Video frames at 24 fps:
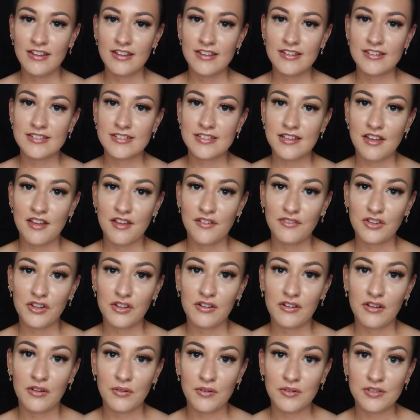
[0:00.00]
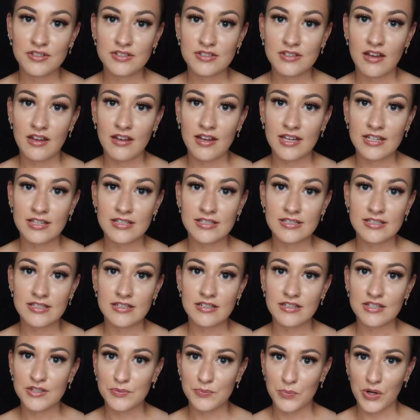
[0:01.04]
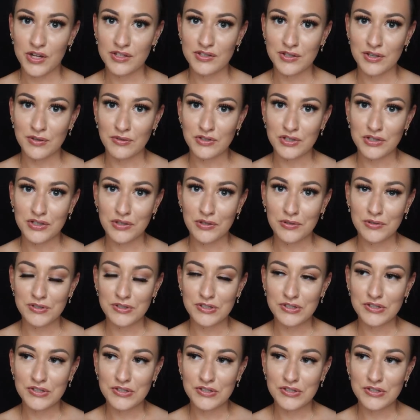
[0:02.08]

served alongside an espresso shot.